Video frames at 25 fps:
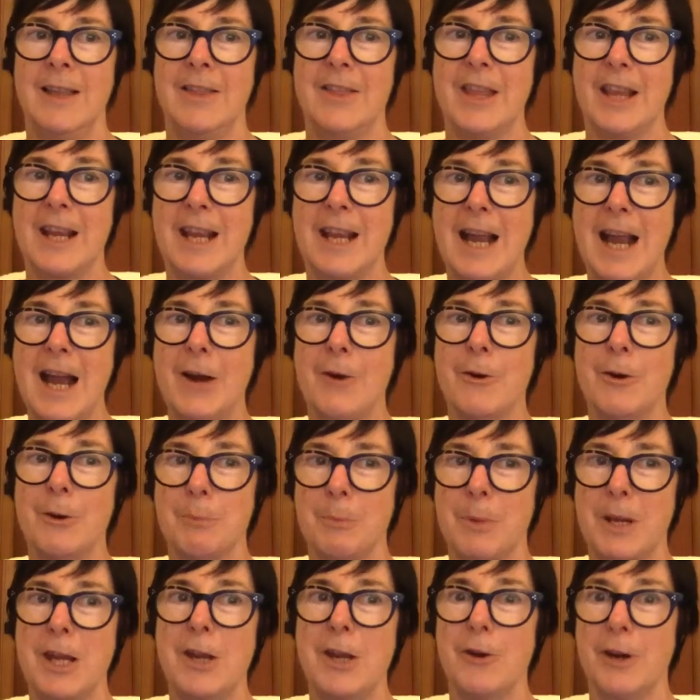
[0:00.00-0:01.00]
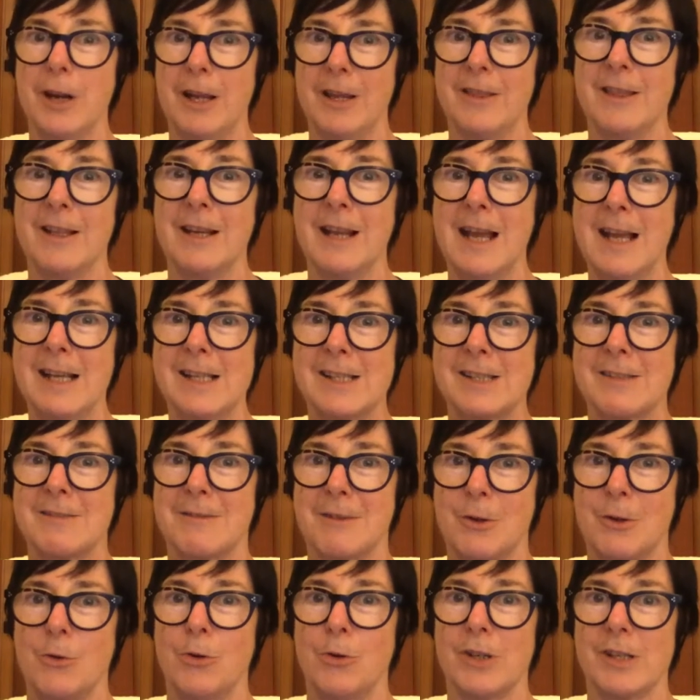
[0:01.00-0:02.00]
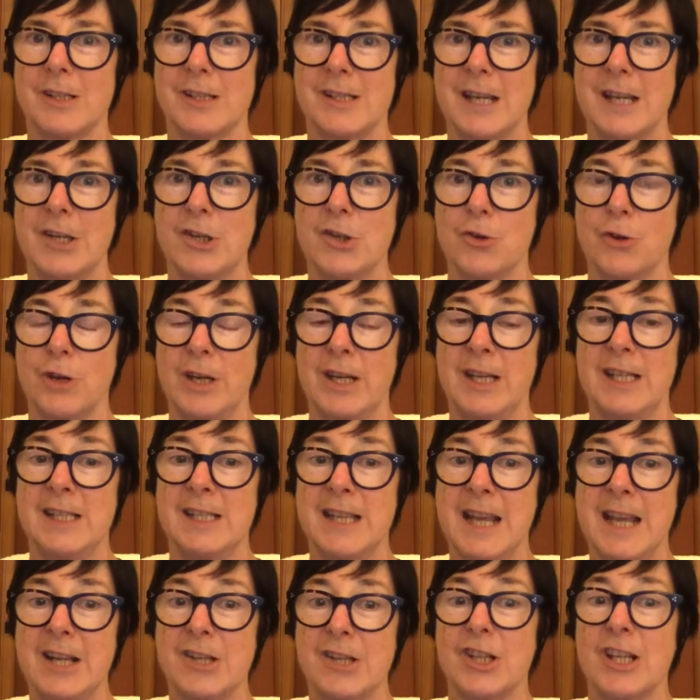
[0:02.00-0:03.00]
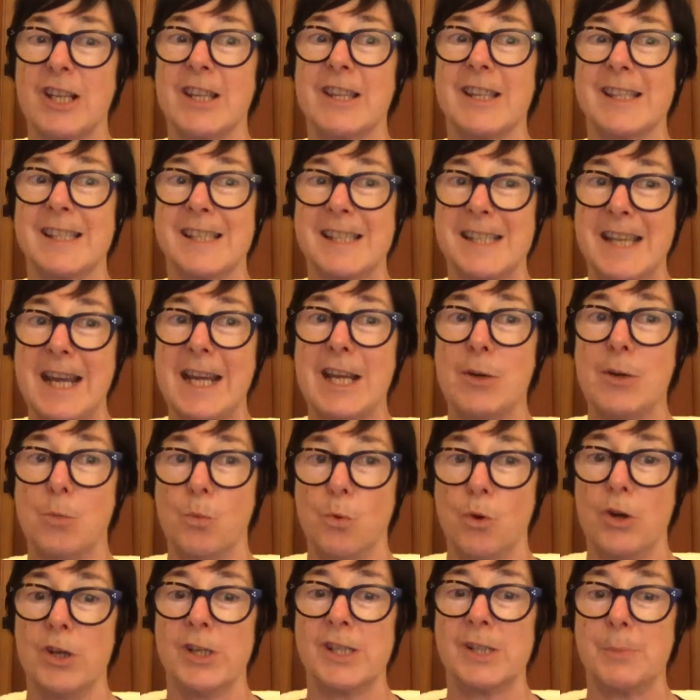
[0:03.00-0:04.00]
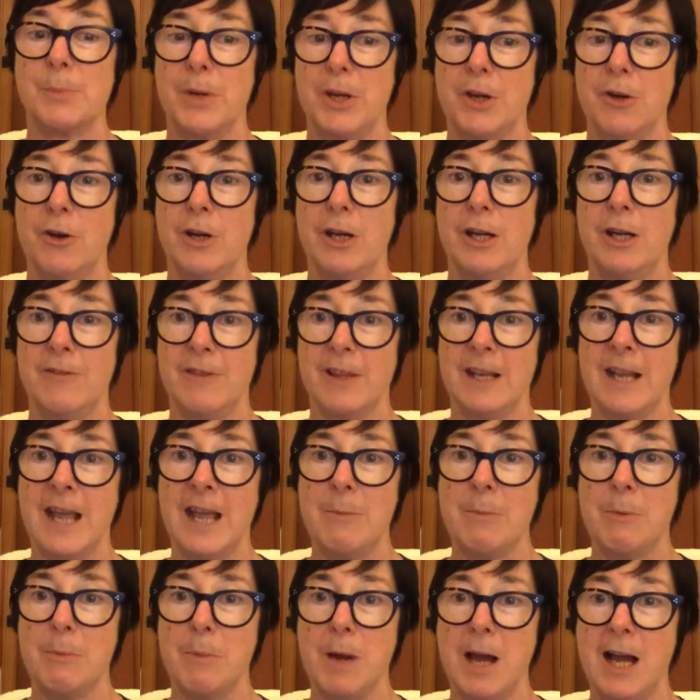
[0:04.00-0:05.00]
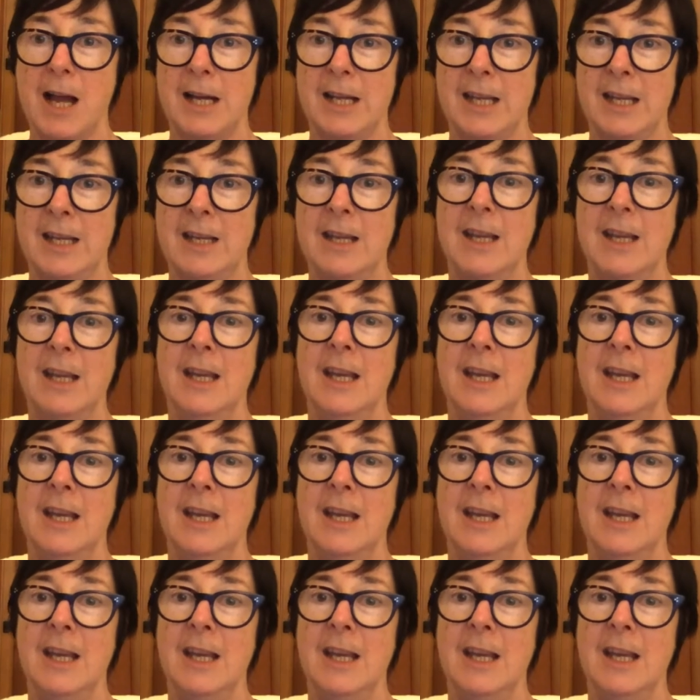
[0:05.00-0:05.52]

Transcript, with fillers: The current period, the last quarter century, is actually the second worst period for the Labor Party